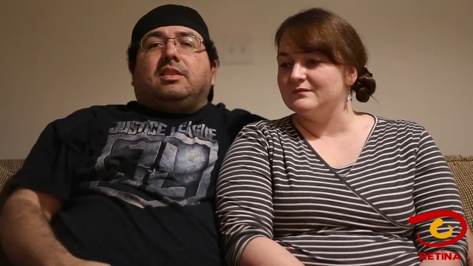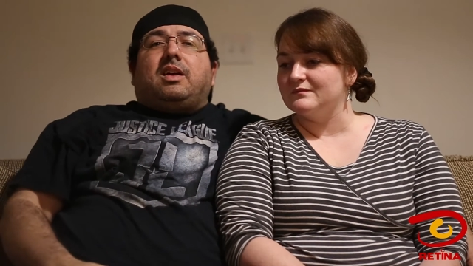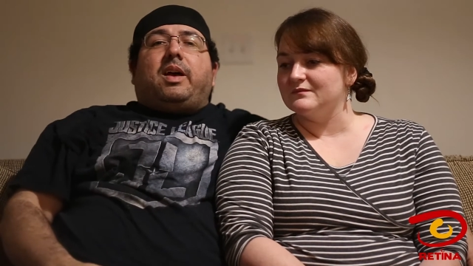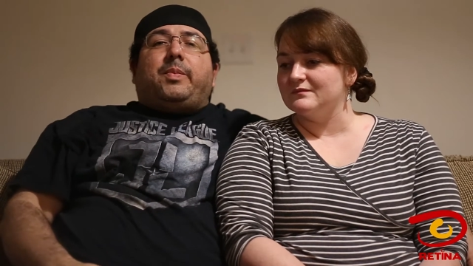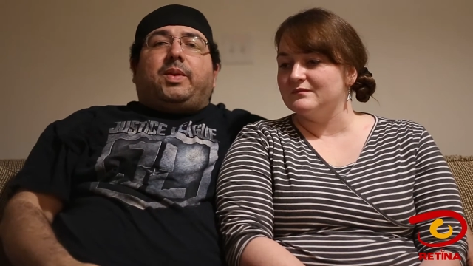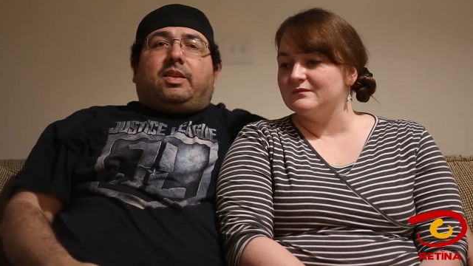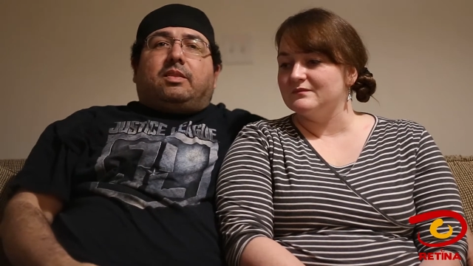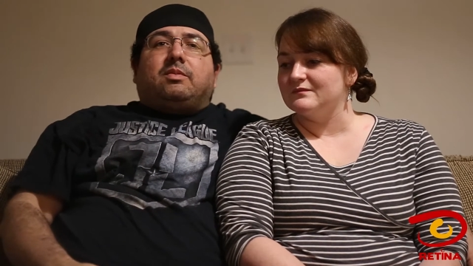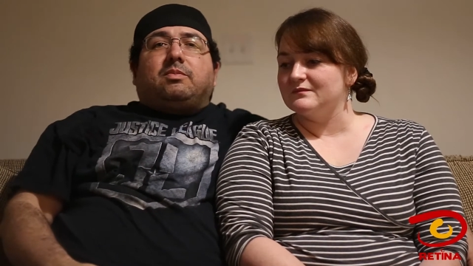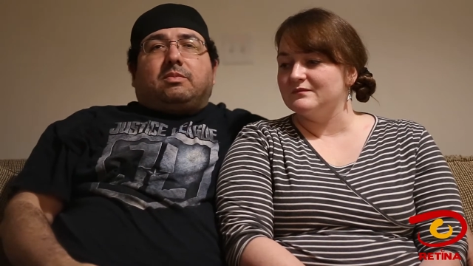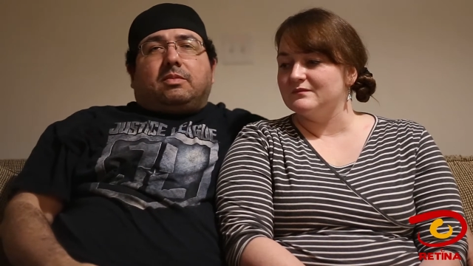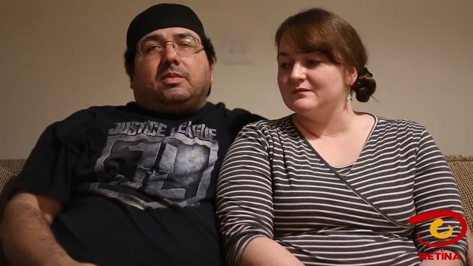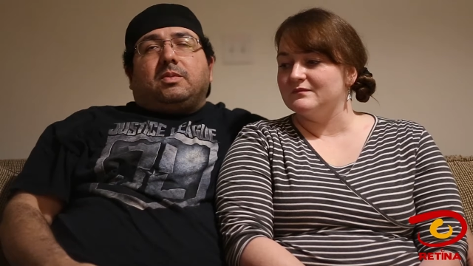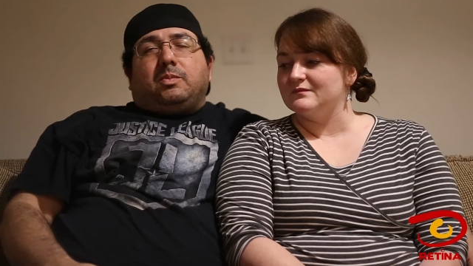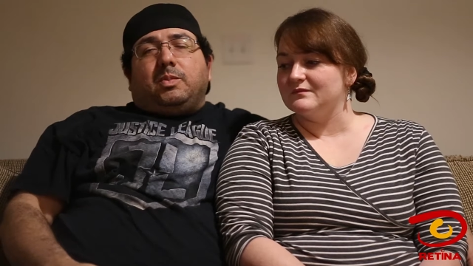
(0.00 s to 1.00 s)
Speaker 1: I mean,
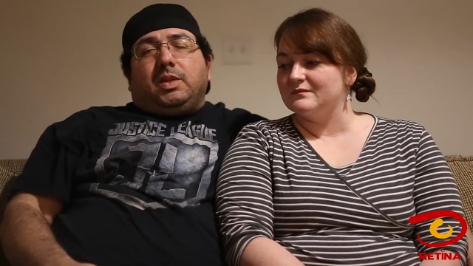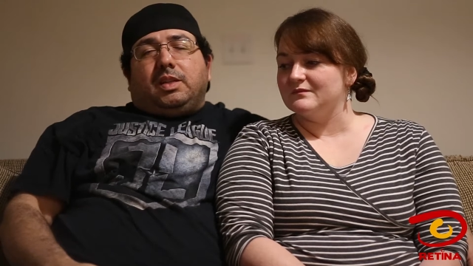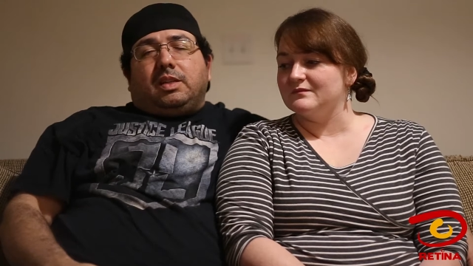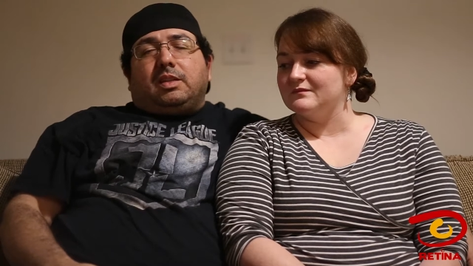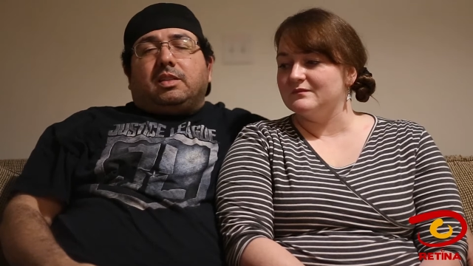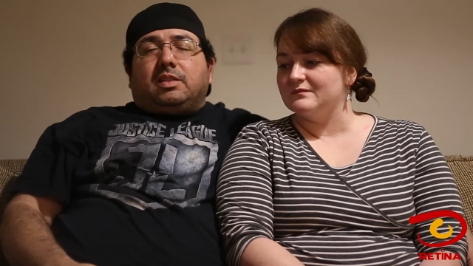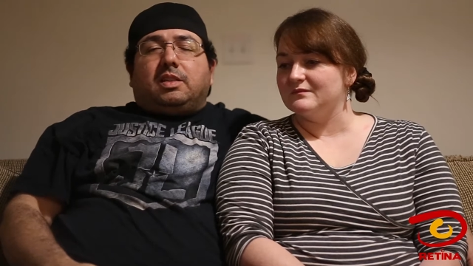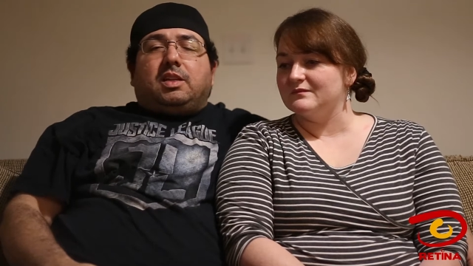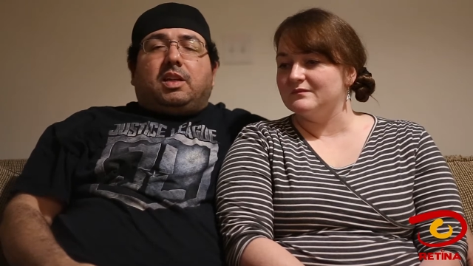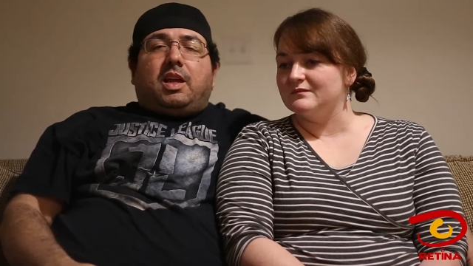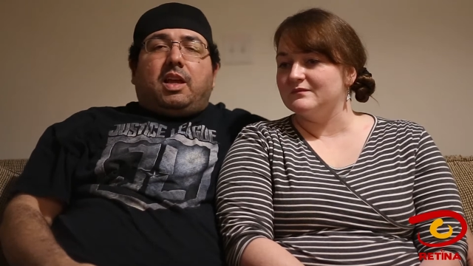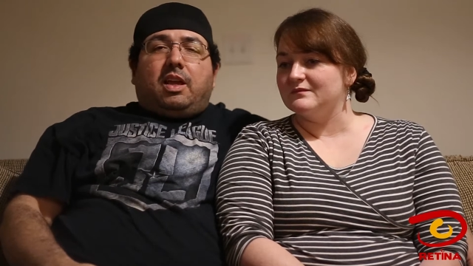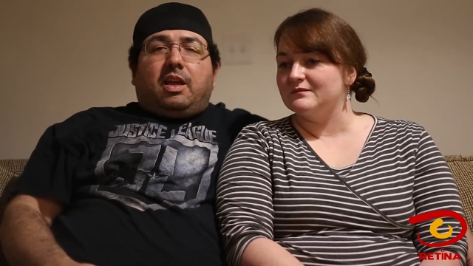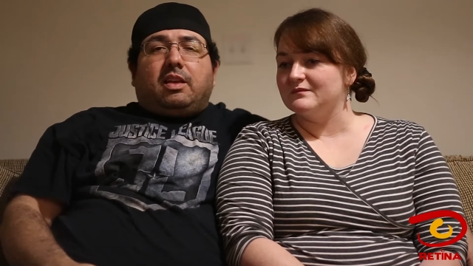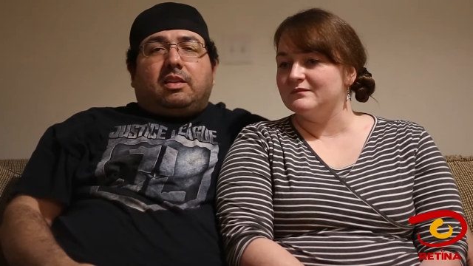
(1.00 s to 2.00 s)
meaning they
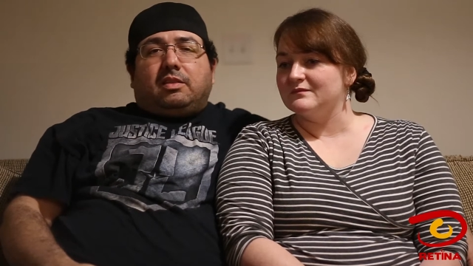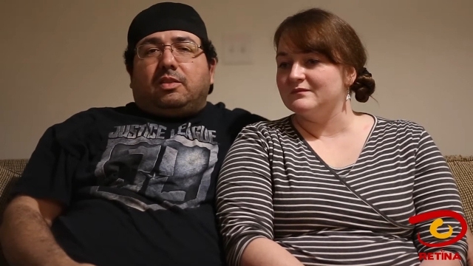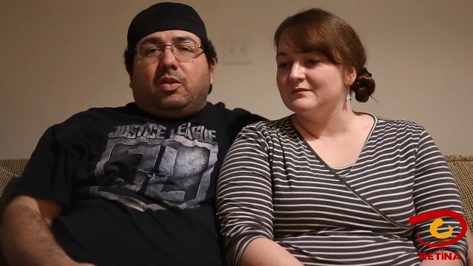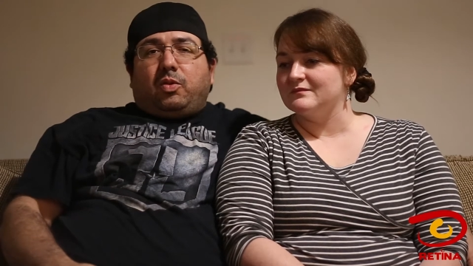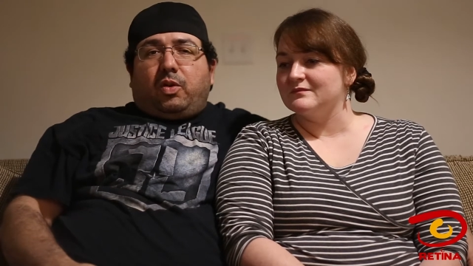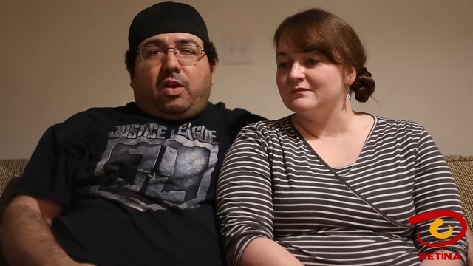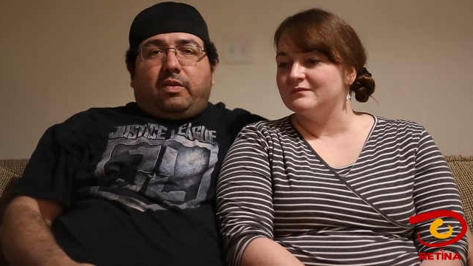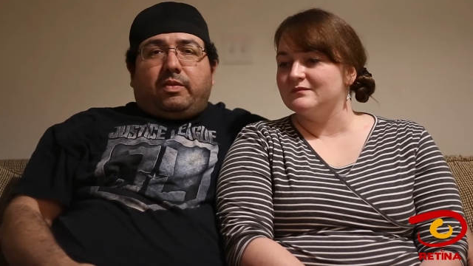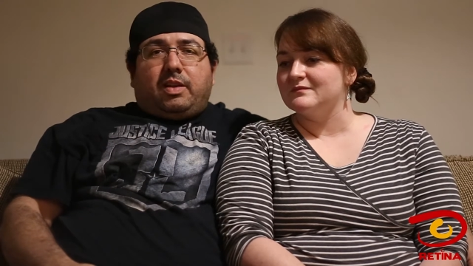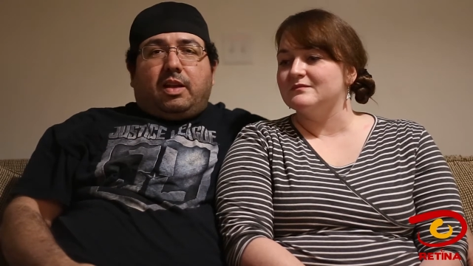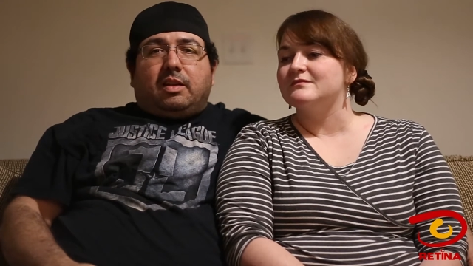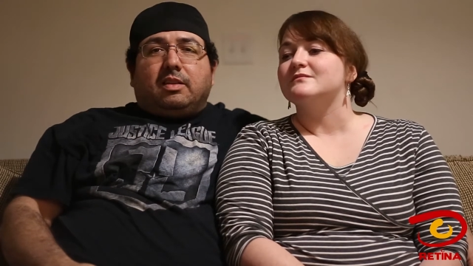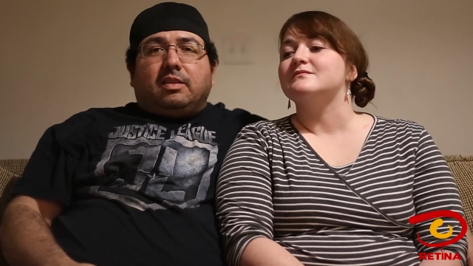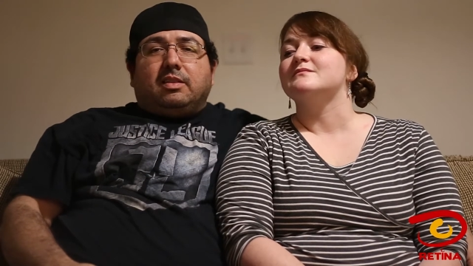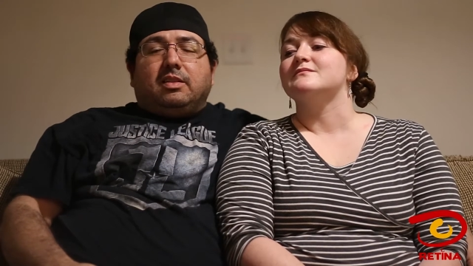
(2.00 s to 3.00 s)
don't love that.